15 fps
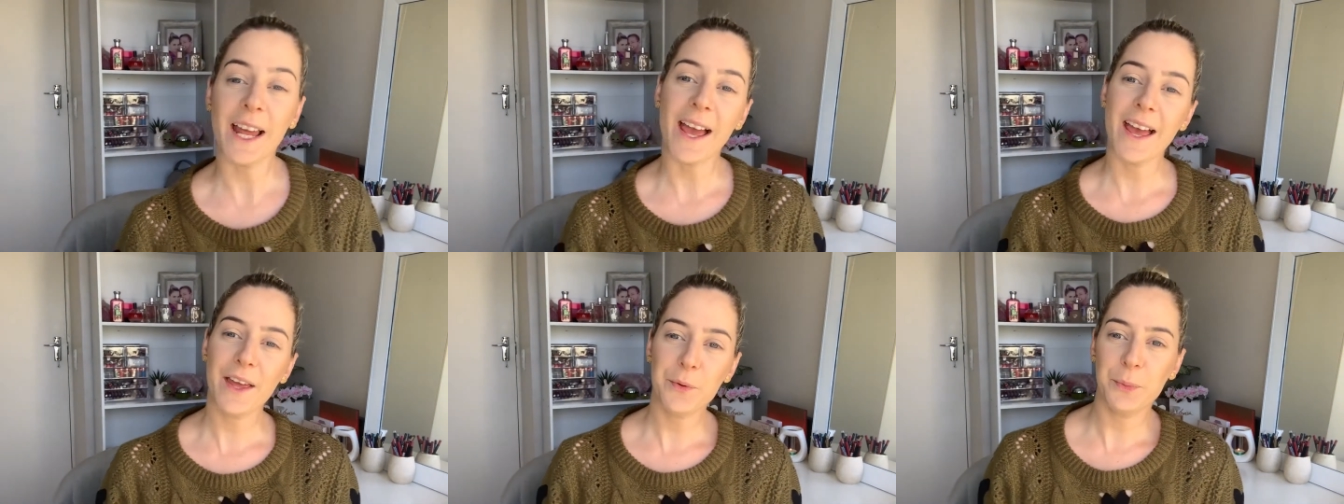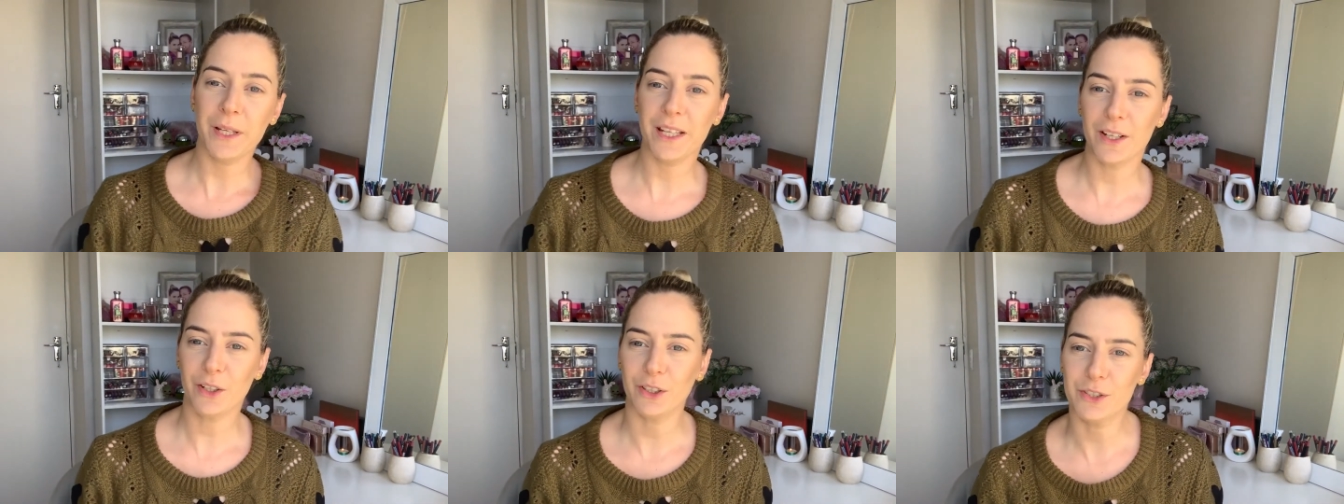today
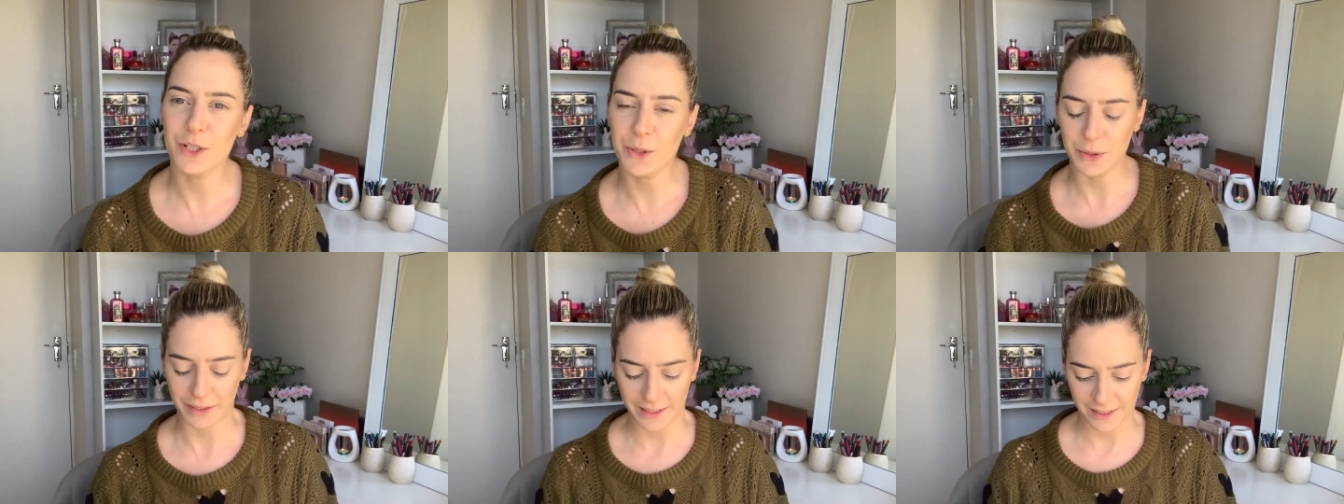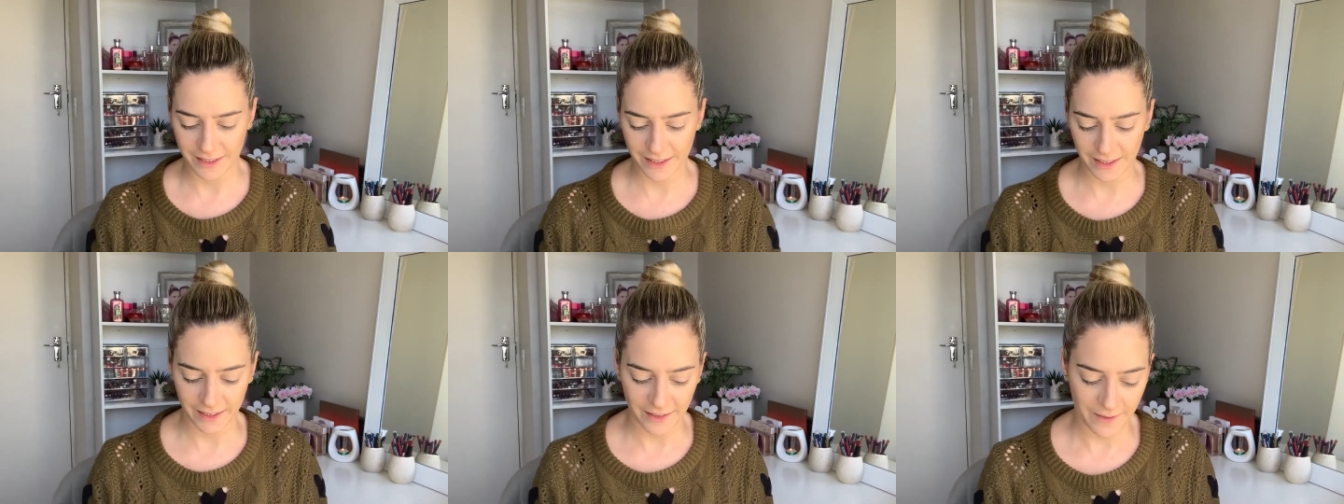we are
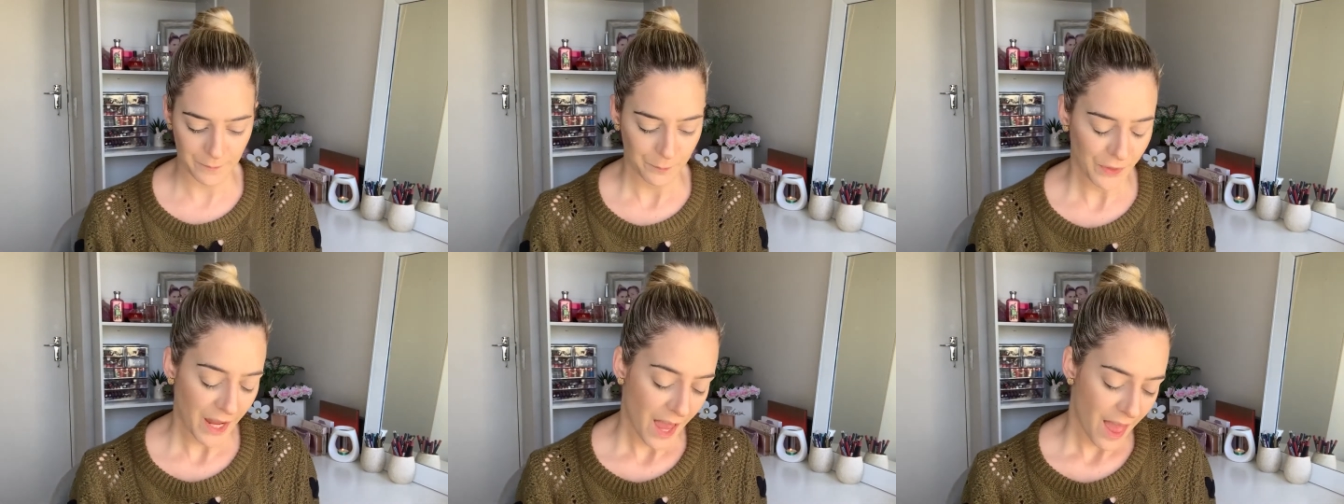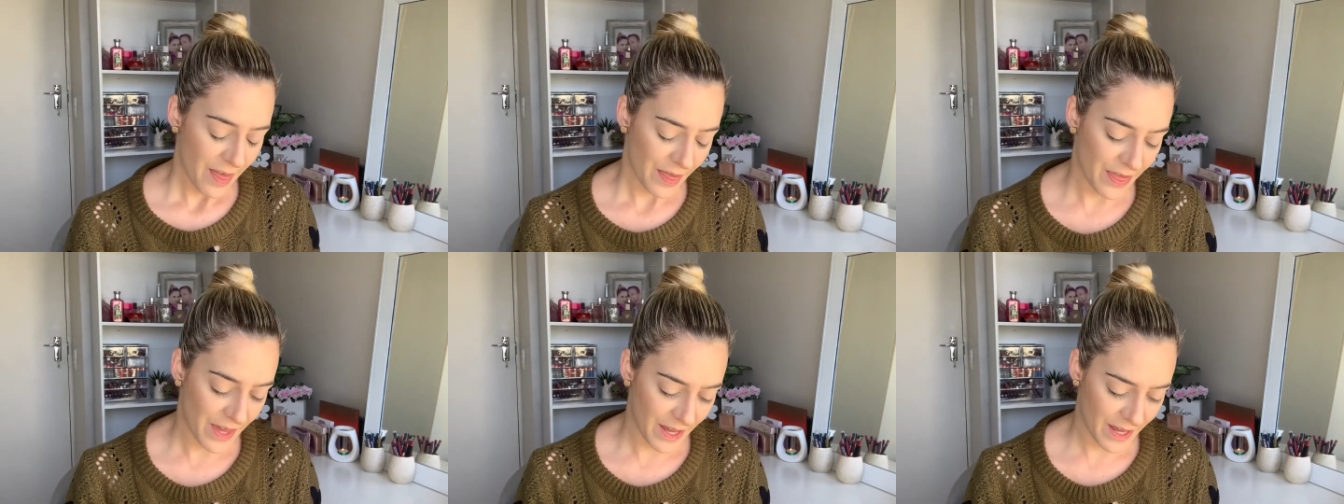doing
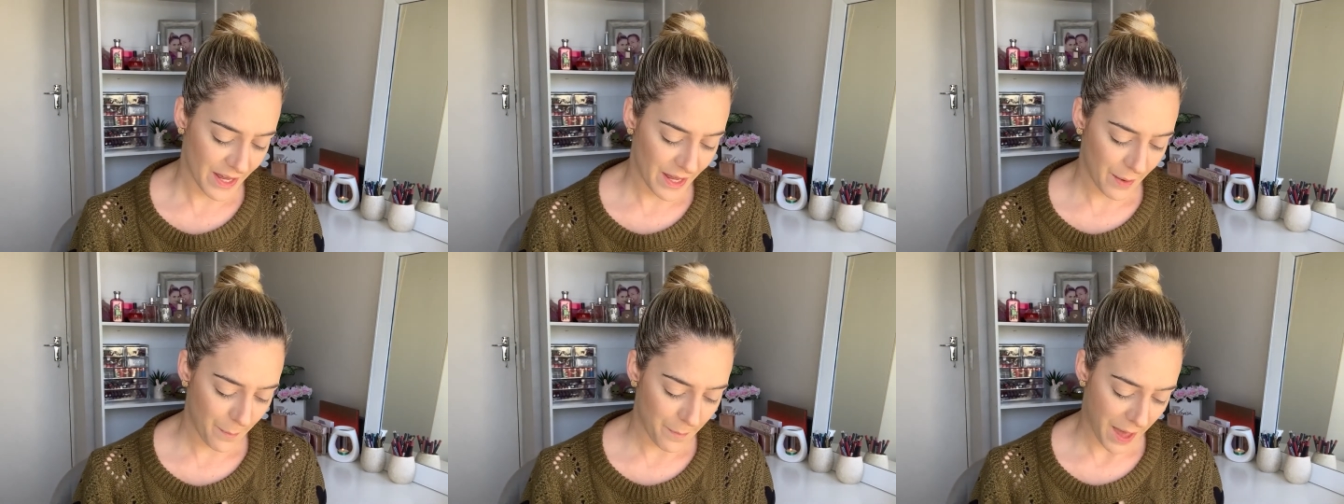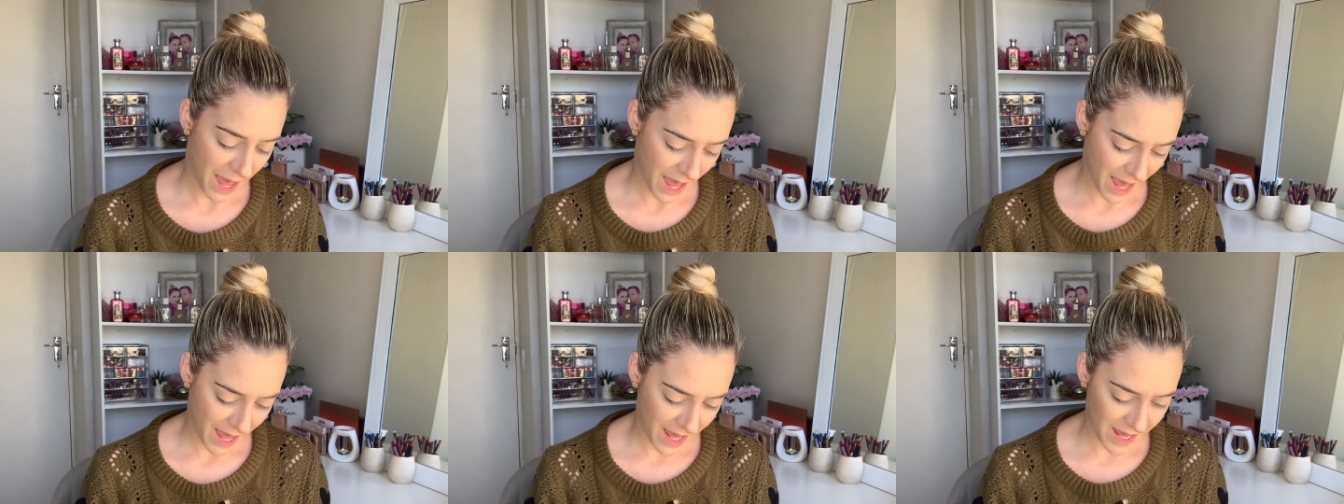the
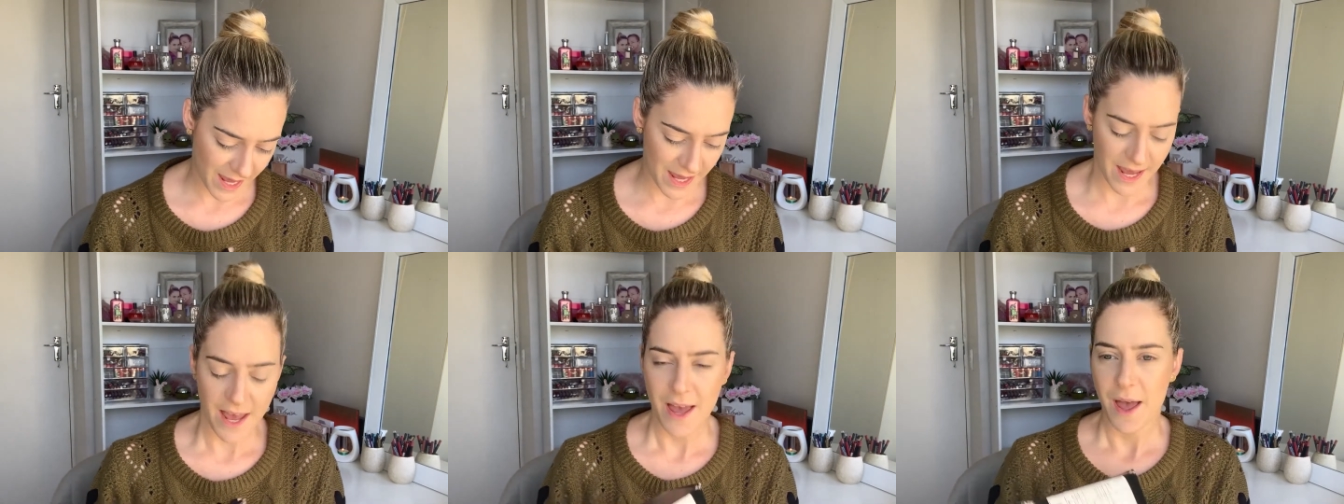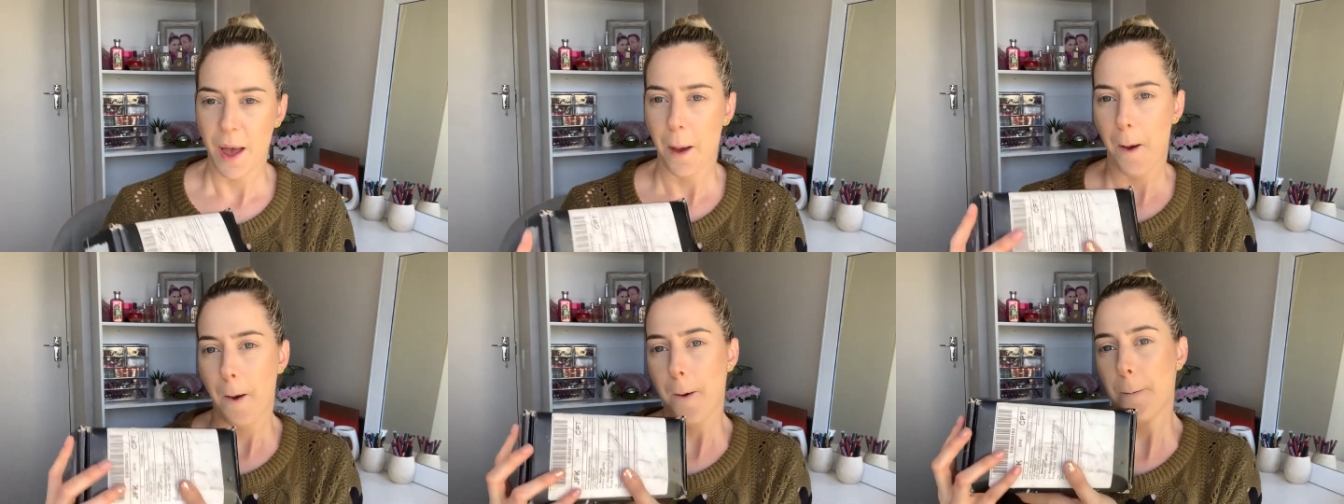May
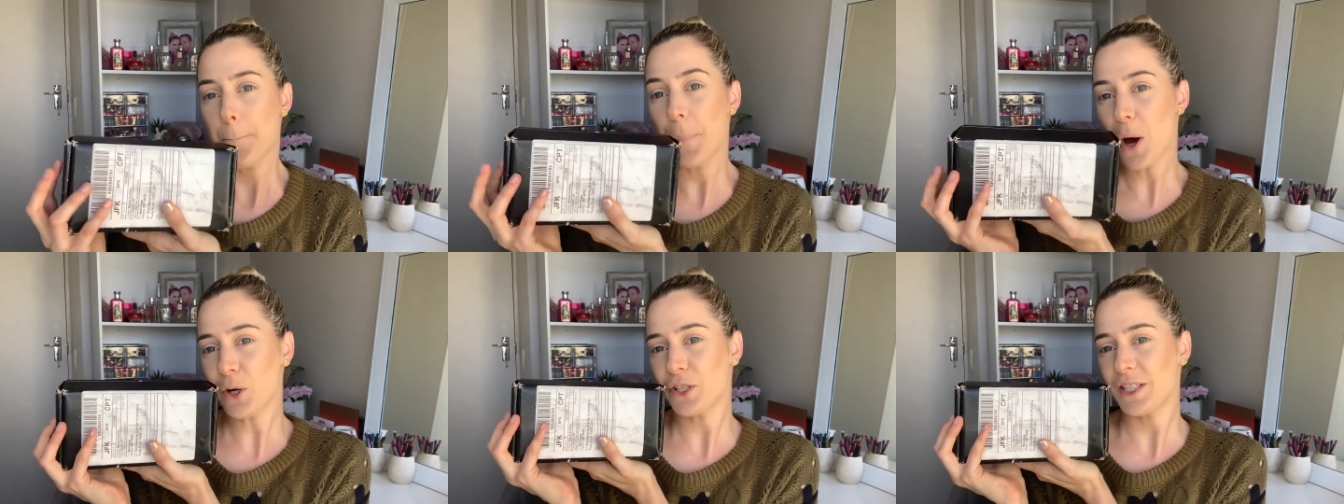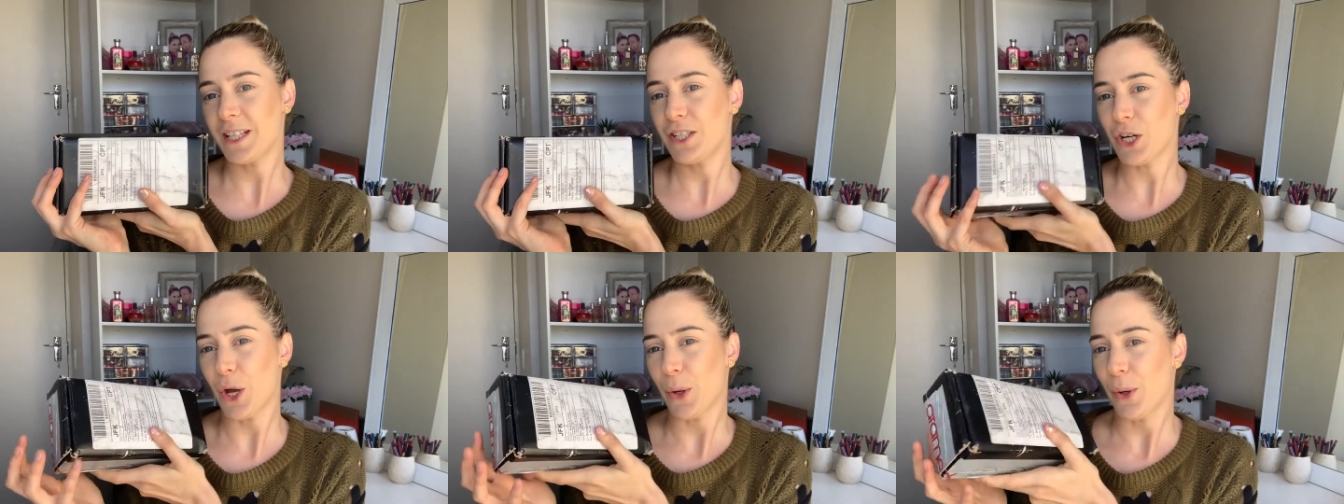
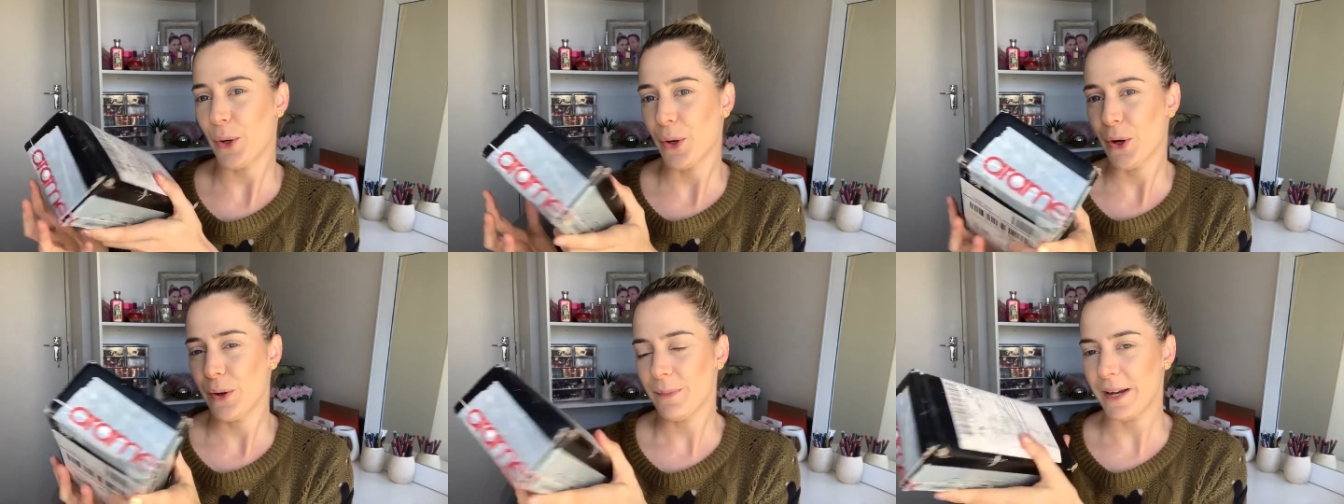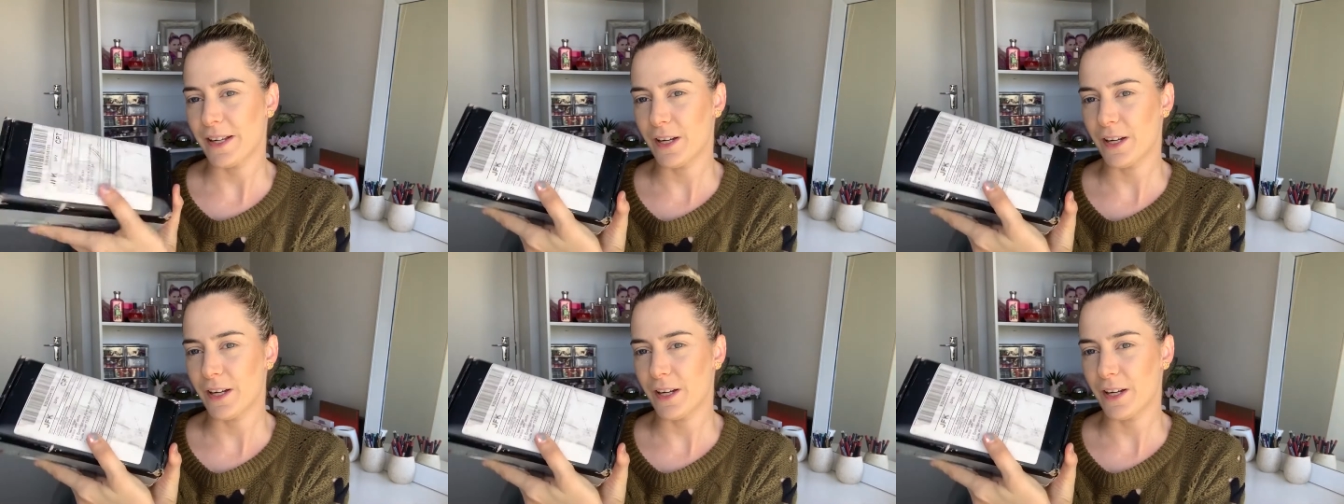Boxycharm.